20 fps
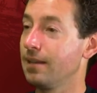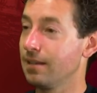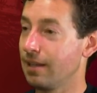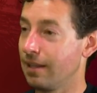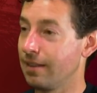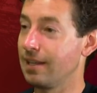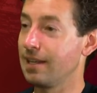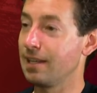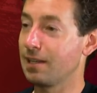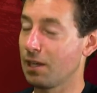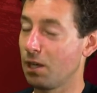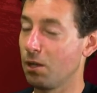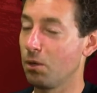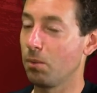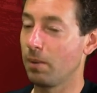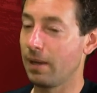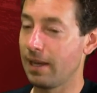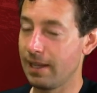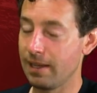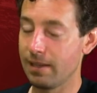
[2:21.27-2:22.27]
And then he'd go
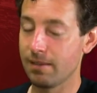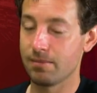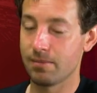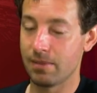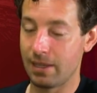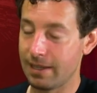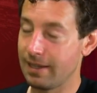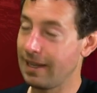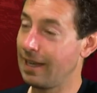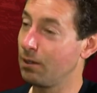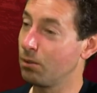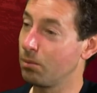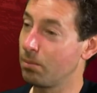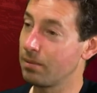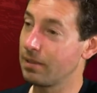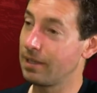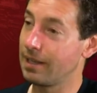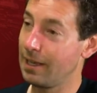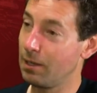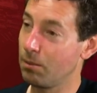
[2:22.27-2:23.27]
away and help
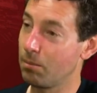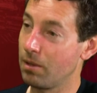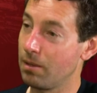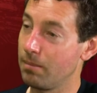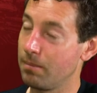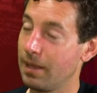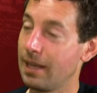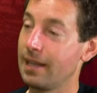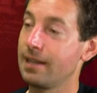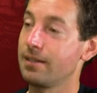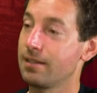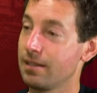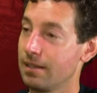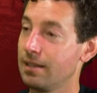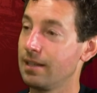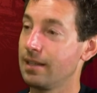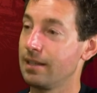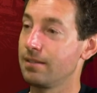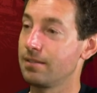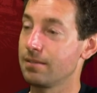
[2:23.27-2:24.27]
and help them. And
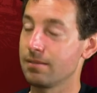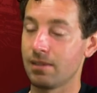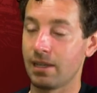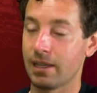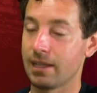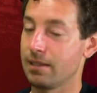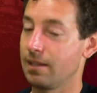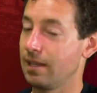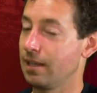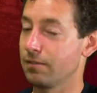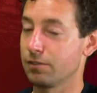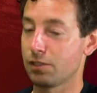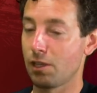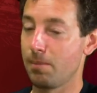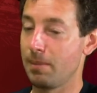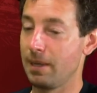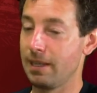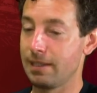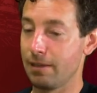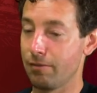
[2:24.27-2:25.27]
and I can think of so
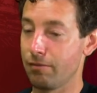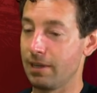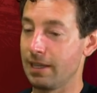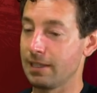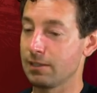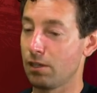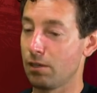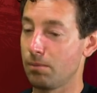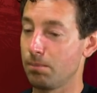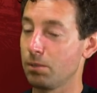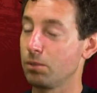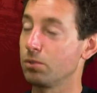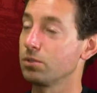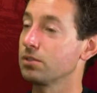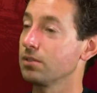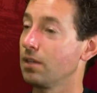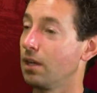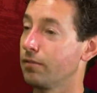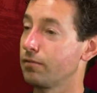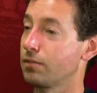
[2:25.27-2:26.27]
many different examples
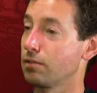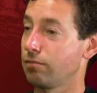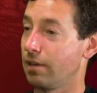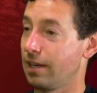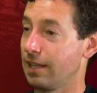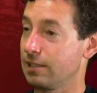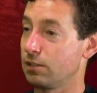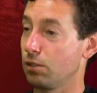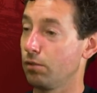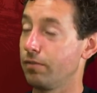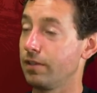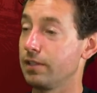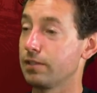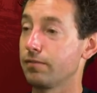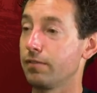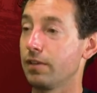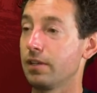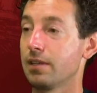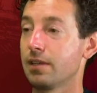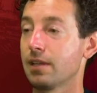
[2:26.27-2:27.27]
after running his office
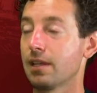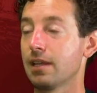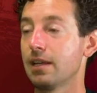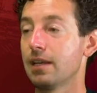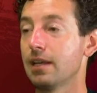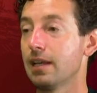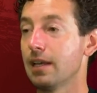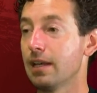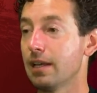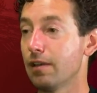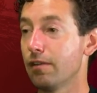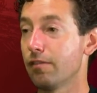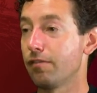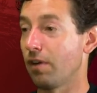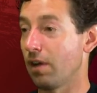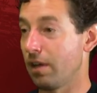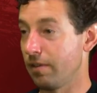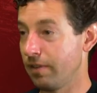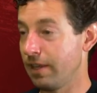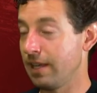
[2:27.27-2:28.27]
for
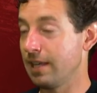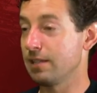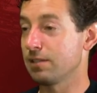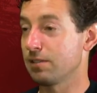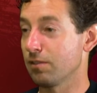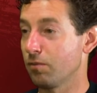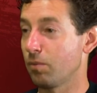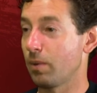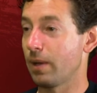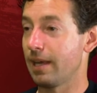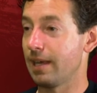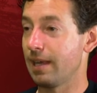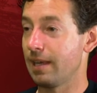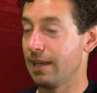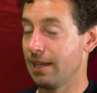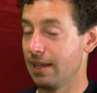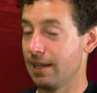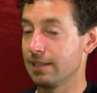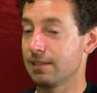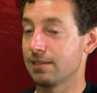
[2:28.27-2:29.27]
five years of where he
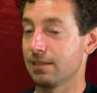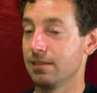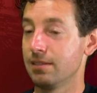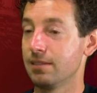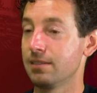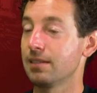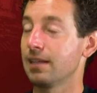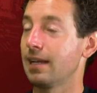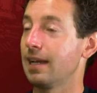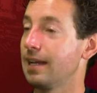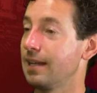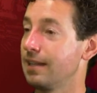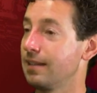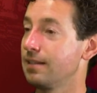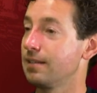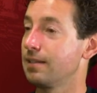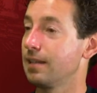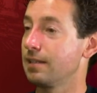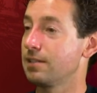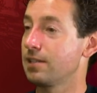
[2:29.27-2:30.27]
listened
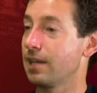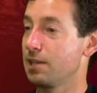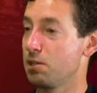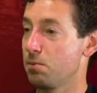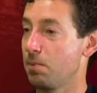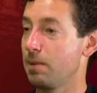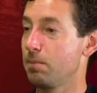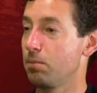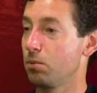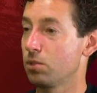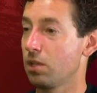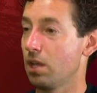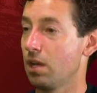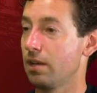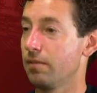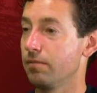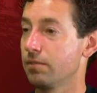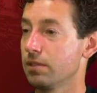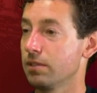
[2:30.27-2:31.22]
and it changed people's lives.